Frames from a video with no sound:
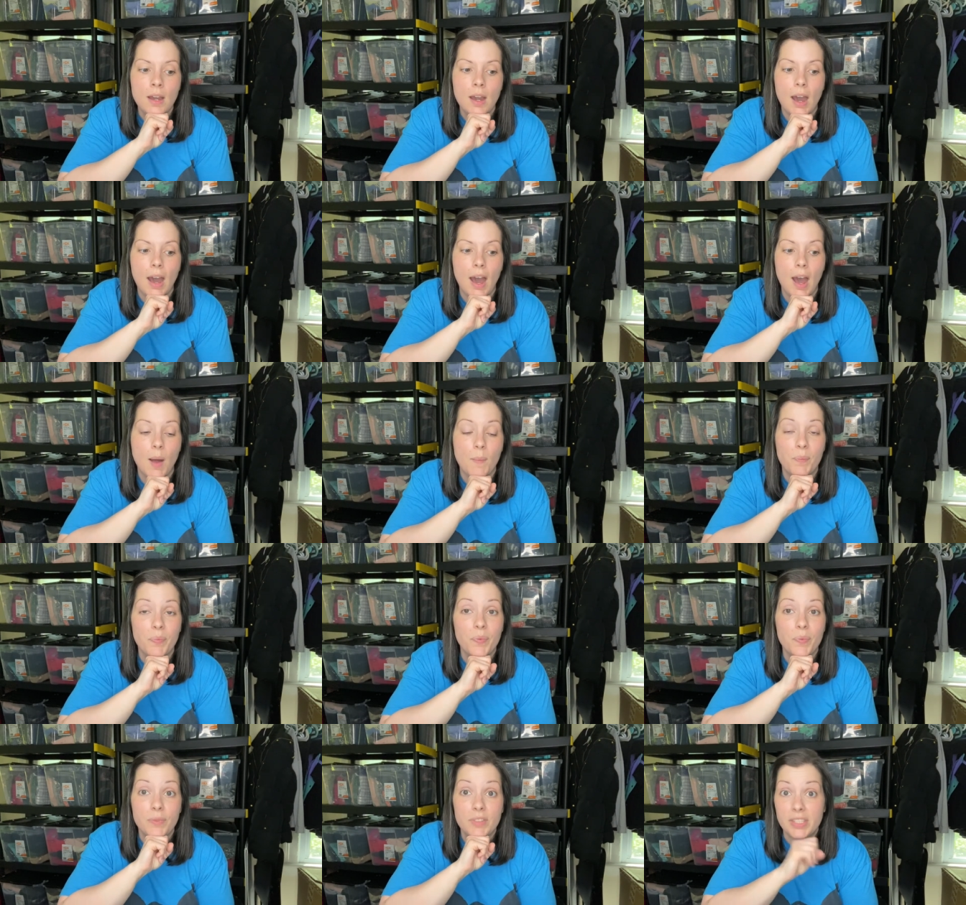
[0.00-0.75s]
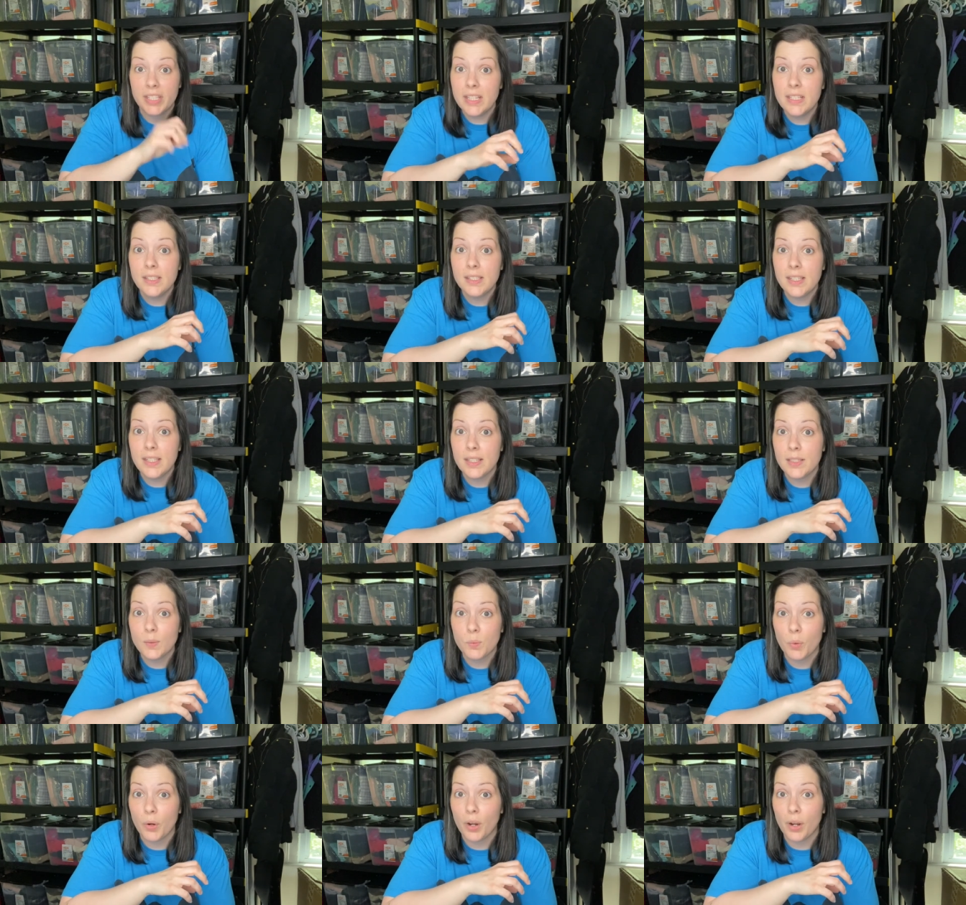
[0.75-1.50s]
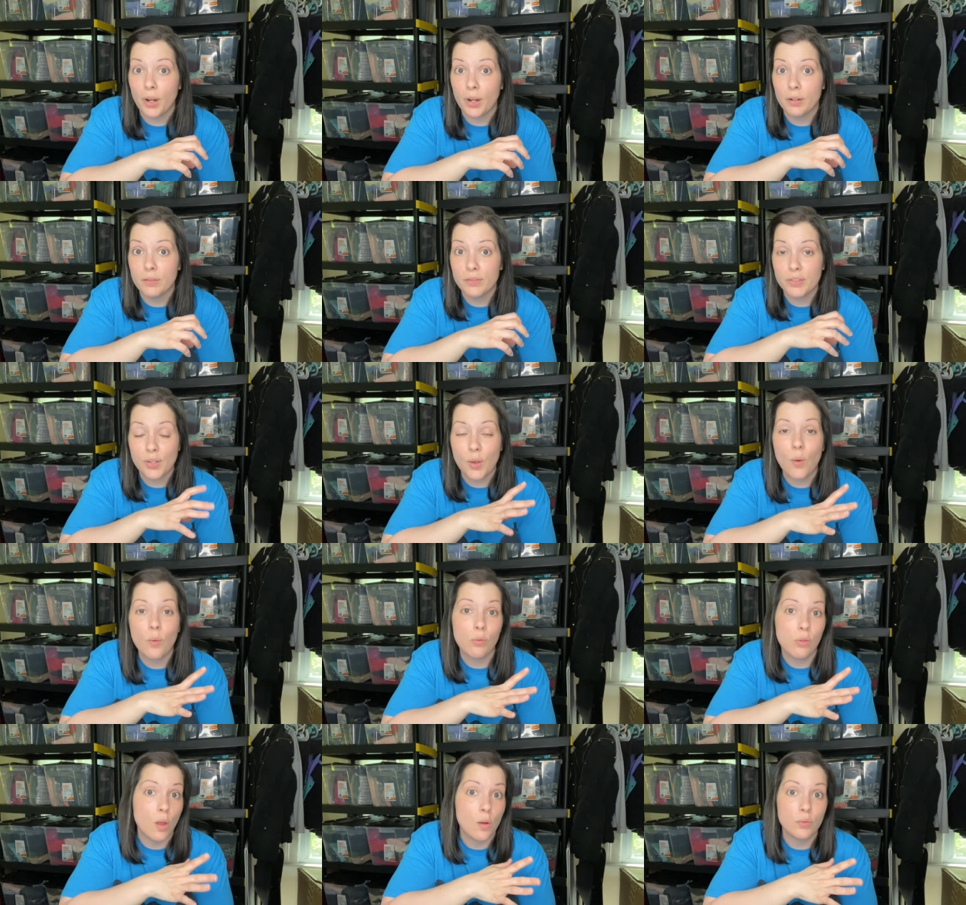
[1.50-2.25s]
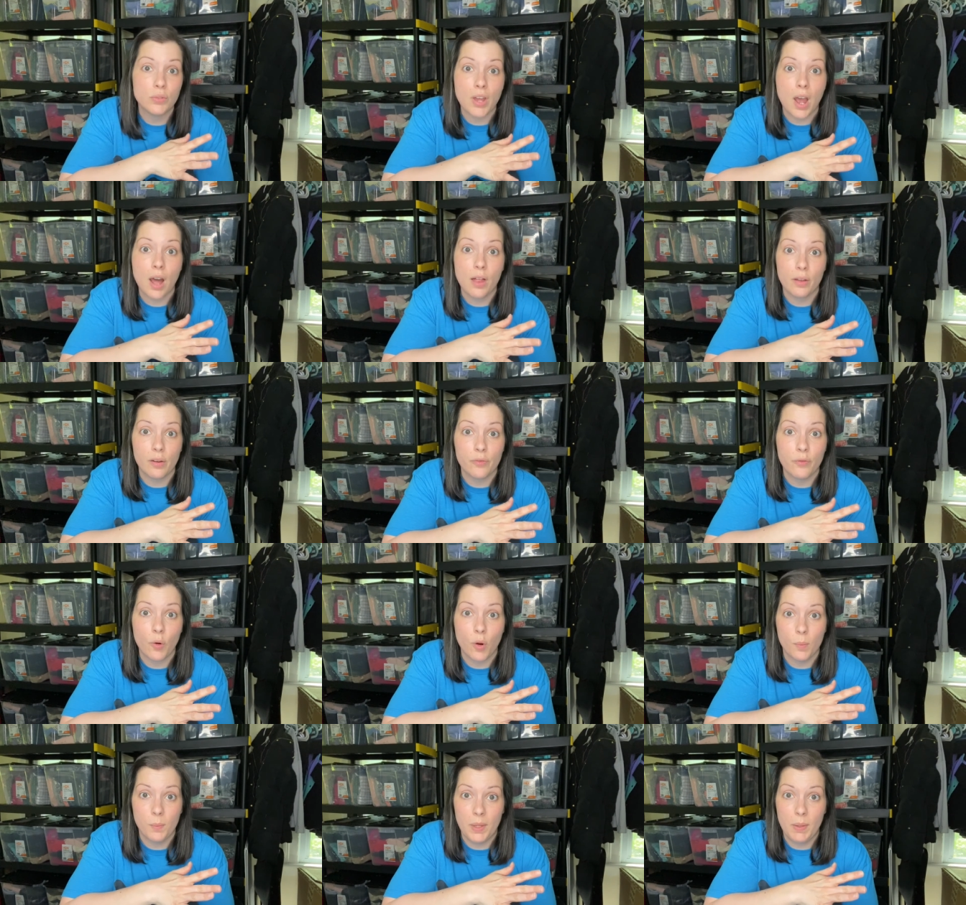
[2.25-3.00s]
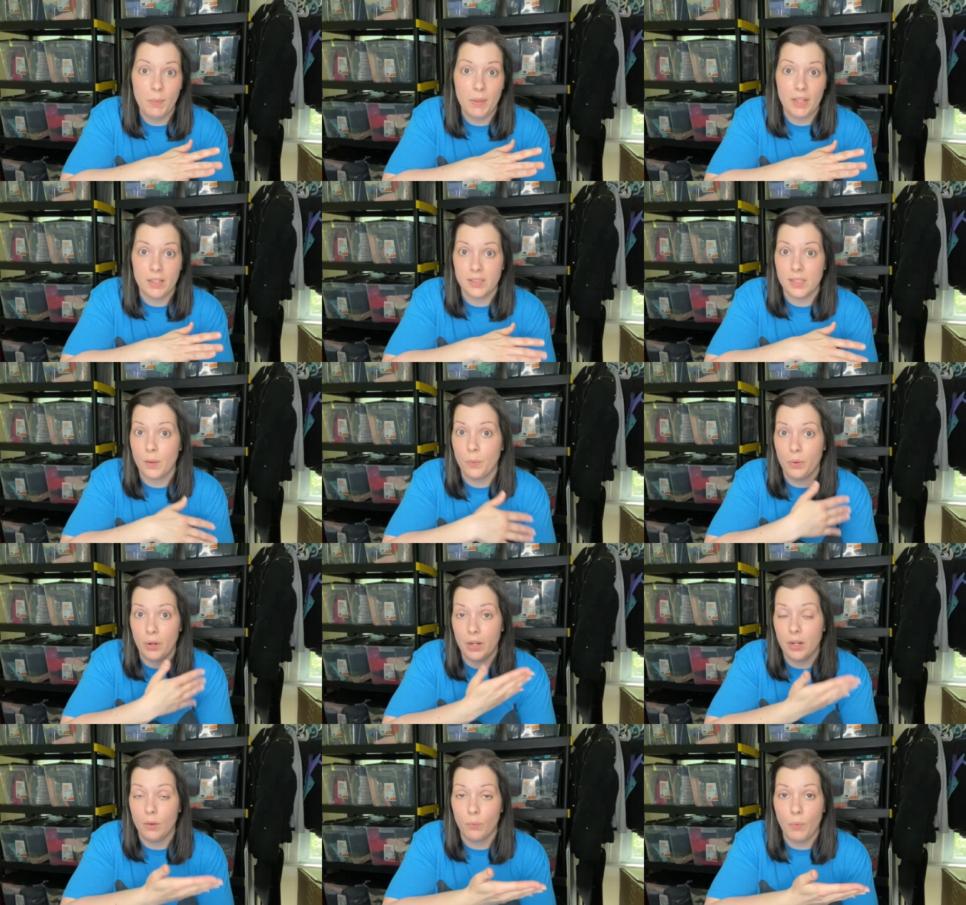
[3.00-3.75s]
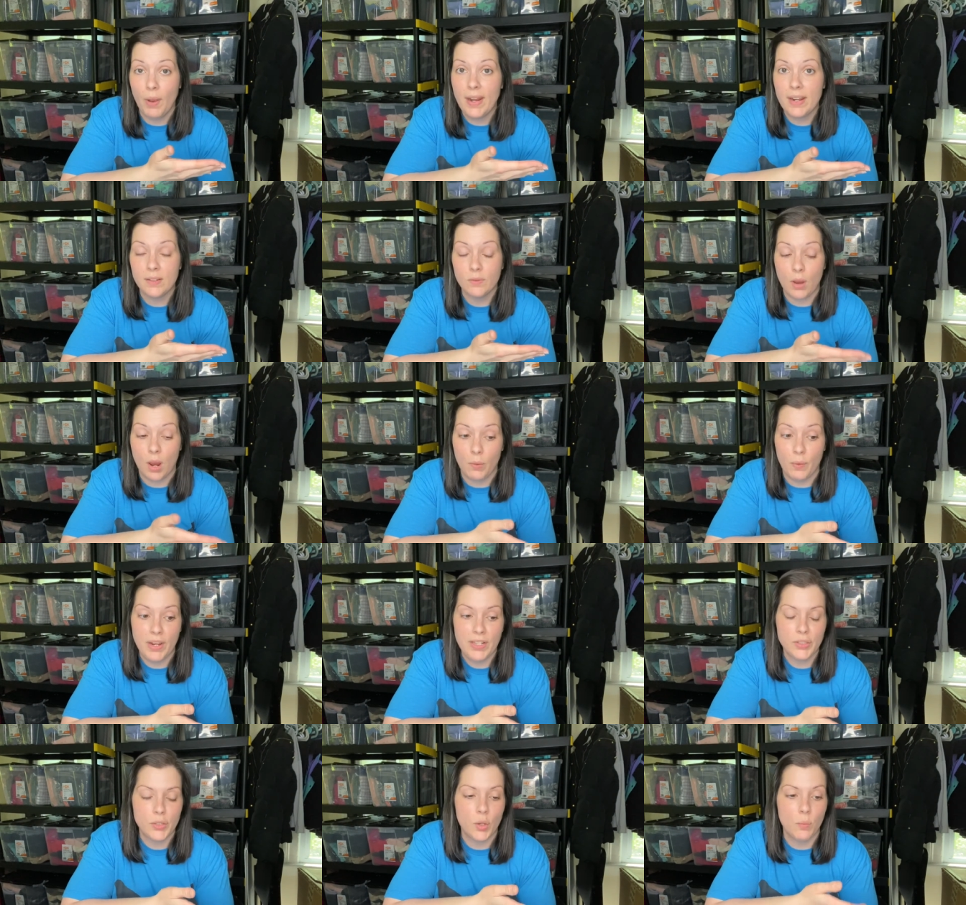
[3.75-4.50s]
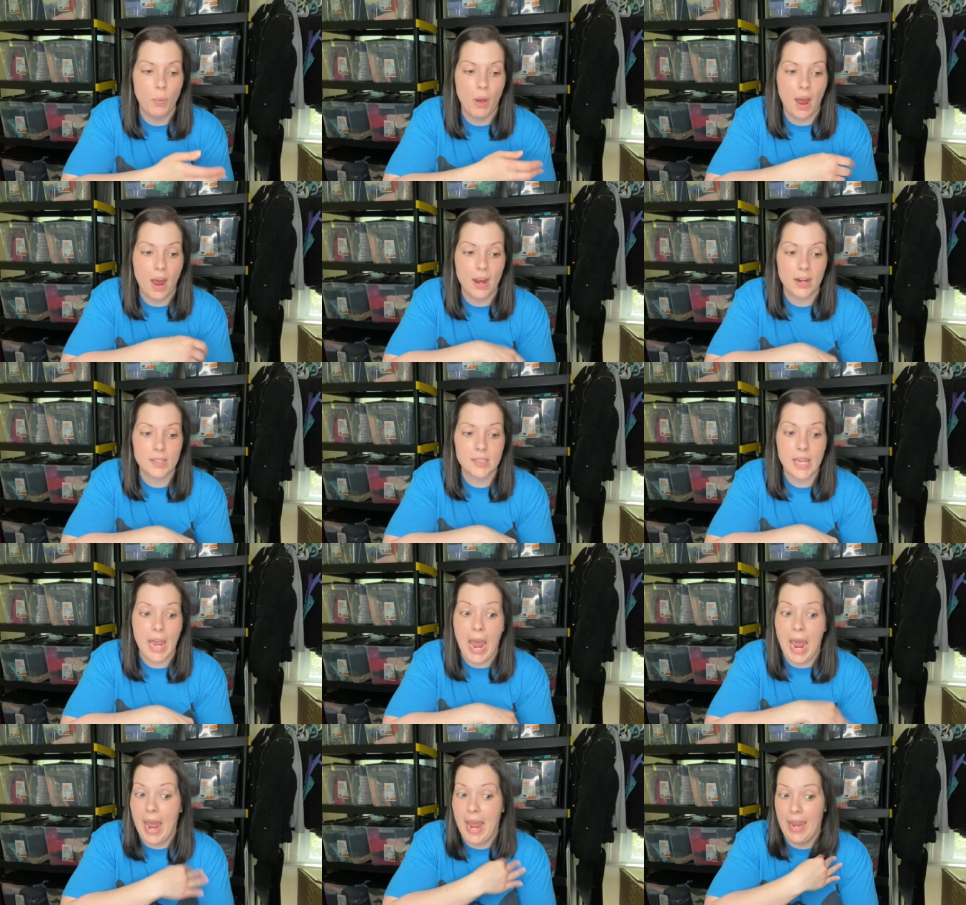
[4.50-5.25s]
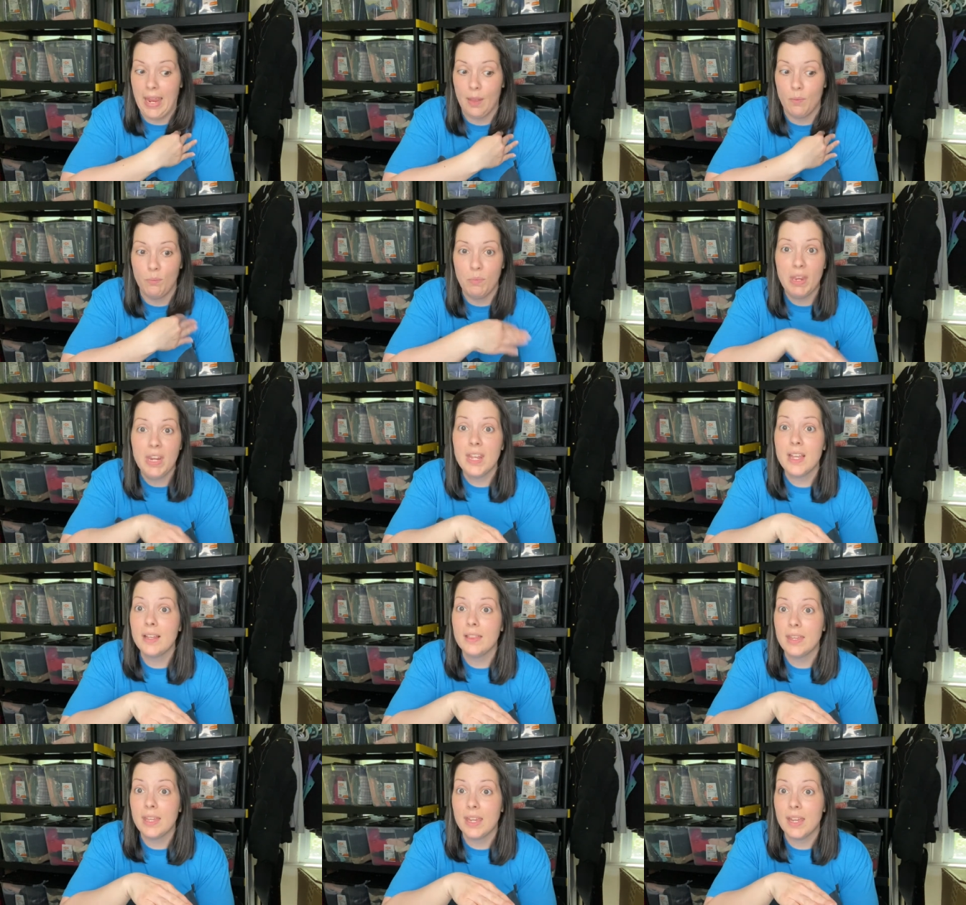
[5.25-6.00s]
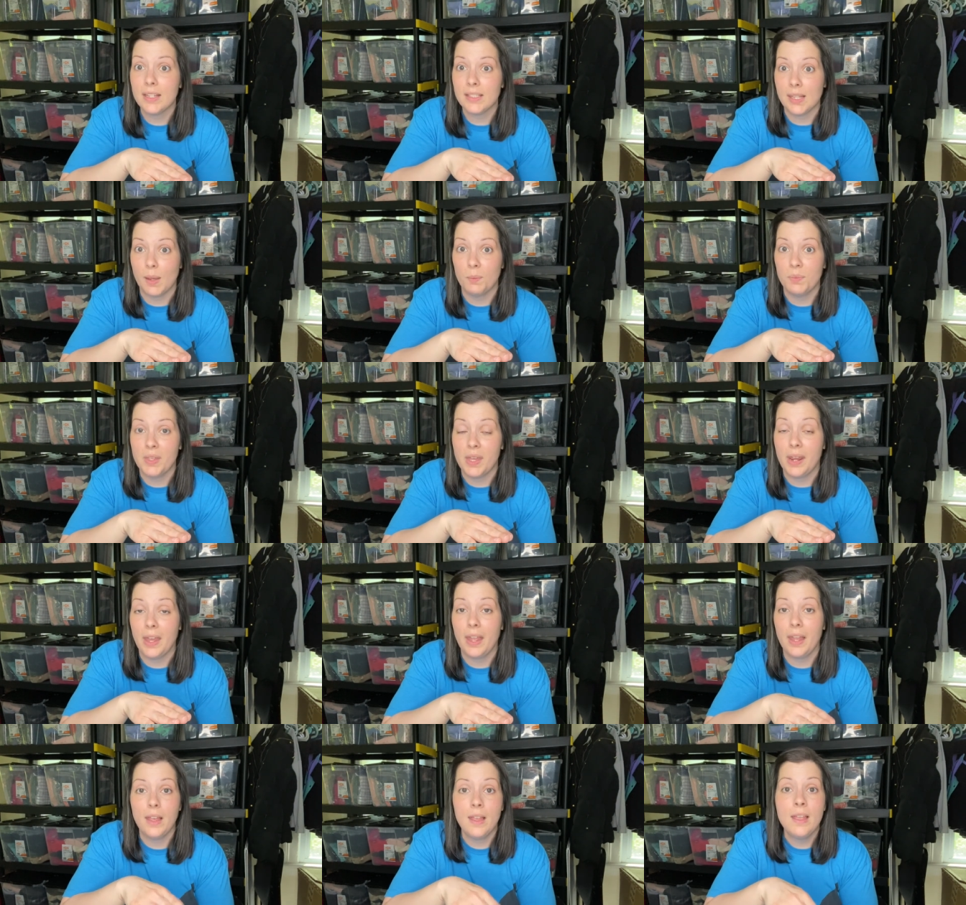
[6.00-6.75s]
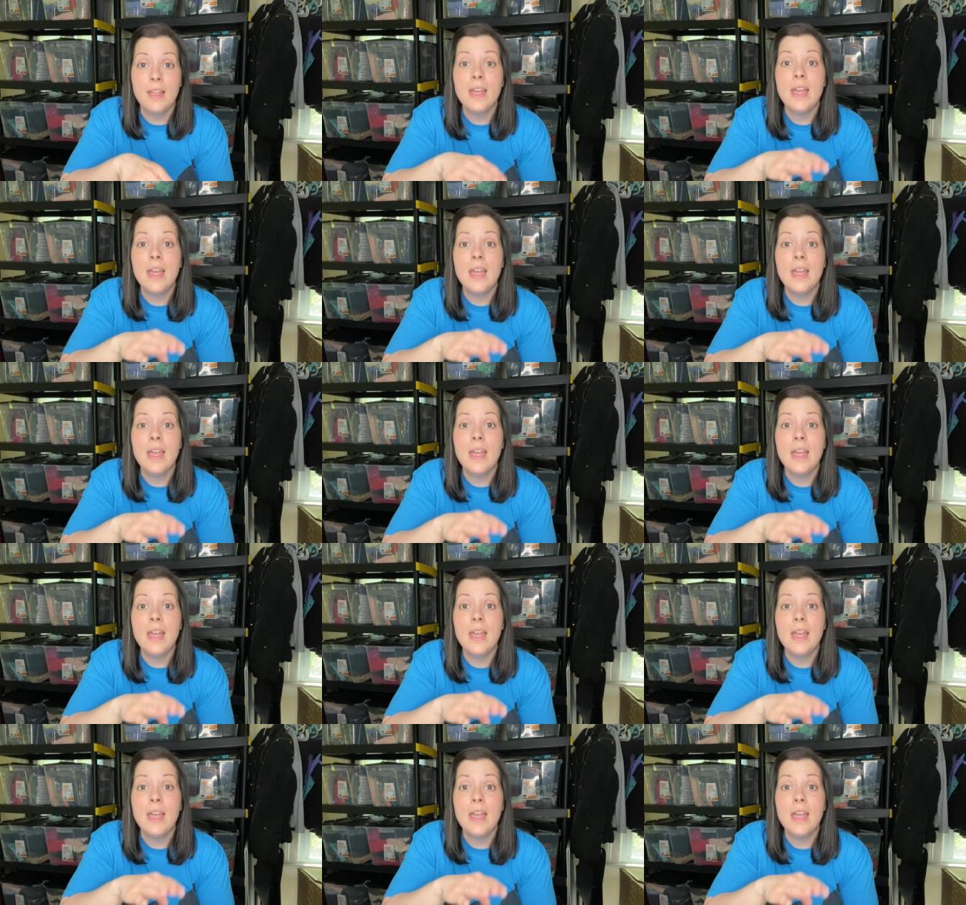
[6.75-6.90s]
Um, since these were so low dollar for me because they were in a, red, a rescue box, I immediately accepted it.